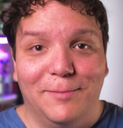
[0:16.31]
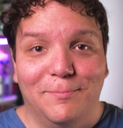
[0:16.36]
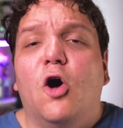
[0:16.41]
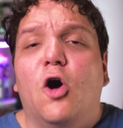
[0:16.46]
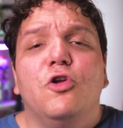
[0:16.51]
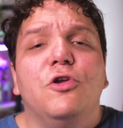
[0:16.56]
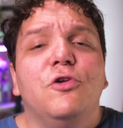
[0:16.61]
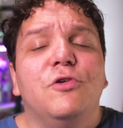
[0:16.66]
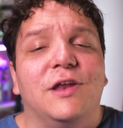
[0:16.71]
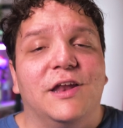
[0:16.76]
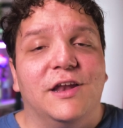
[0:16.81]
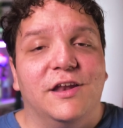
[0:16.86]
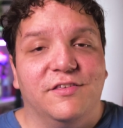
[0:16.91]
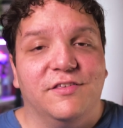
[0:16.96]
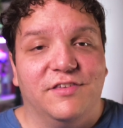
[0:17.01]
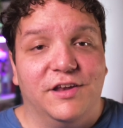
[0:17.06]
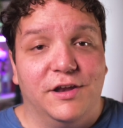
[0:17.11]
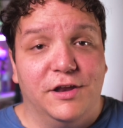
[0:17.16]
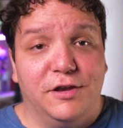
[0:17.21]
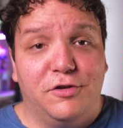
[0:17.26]
All you need
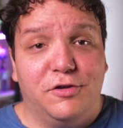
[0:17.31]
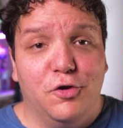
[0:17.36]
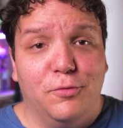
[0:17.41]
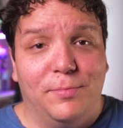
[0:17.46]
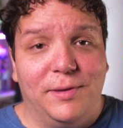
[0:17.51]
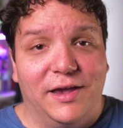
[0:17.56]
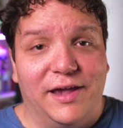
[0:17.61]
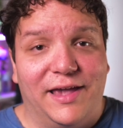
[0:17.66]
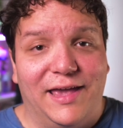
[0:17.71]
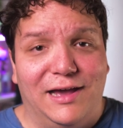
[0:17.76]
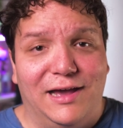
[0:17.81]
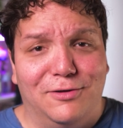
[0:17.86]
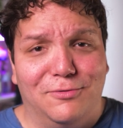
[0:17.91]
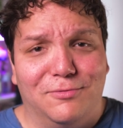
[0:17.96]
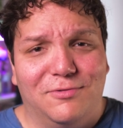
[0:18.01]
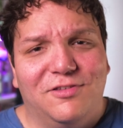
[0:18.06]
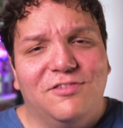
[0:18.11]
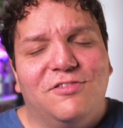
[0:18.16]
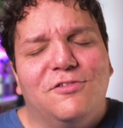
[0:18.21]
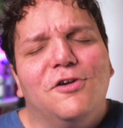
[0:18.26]
is an Adobe
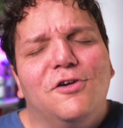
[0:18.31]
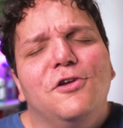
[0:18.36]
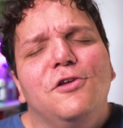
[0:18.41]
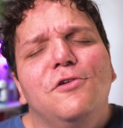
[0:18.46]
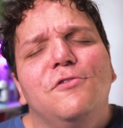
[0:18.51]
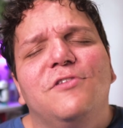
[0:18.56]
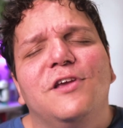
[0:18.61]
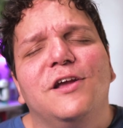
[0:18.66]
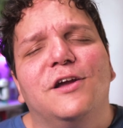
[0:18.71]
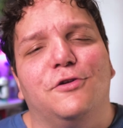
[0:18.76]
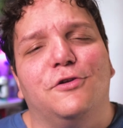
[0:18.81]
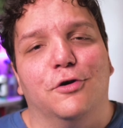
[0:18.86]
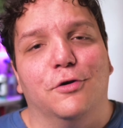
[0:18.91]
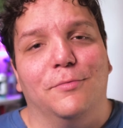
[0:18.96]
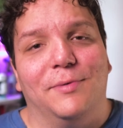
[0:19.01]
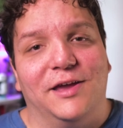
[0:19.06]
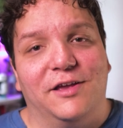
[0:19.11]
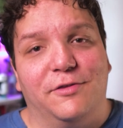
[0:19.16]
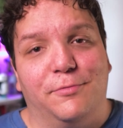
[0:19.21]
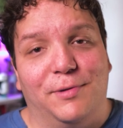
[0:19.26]
account to start using
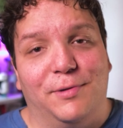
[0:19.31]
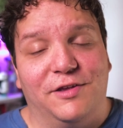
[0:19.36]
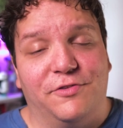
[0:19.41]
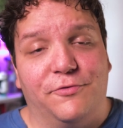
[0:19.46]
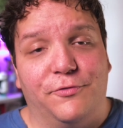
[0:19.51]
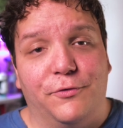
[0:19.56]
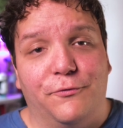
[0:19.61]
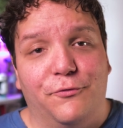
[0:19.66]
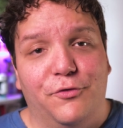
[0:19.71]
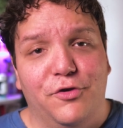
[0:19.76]
Adobe Express for